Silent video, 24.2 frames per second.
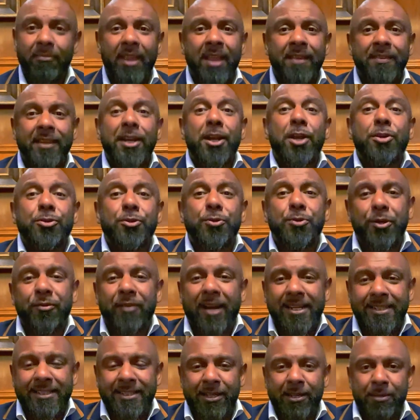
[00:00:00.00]
They don't do a
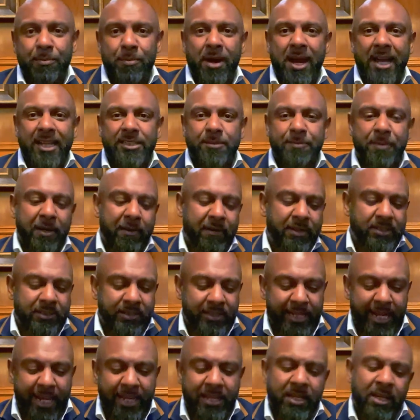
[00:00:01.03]
great deal in my experience,
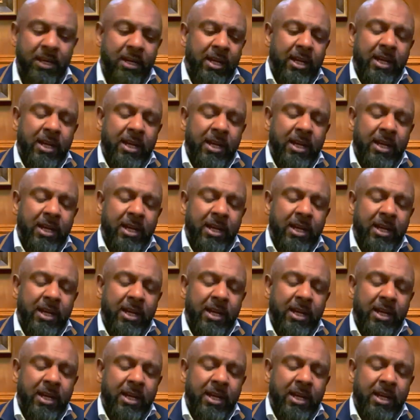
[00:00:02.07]
okay?